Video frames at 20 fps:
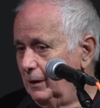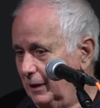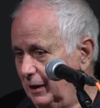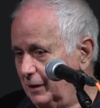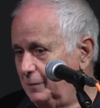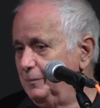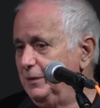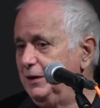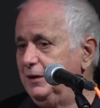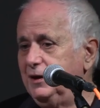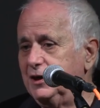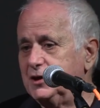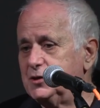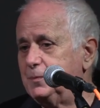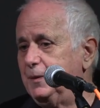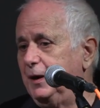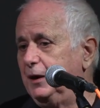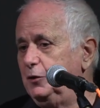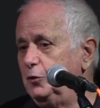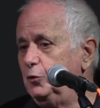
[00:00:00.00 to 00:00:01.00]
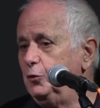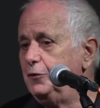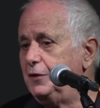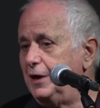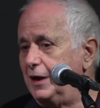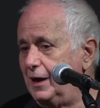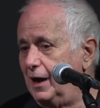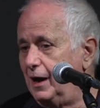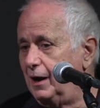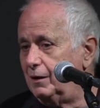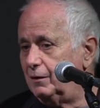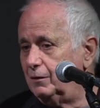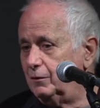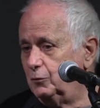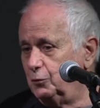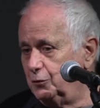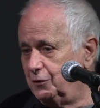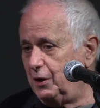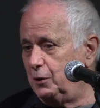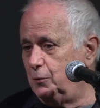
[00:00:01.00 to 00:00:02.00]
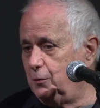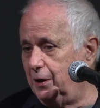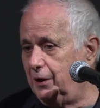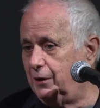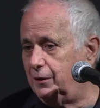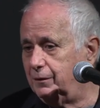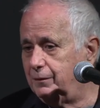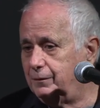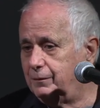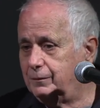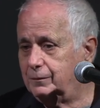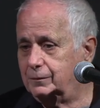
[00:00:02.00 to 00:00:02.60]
Let me explain who they are, who they were.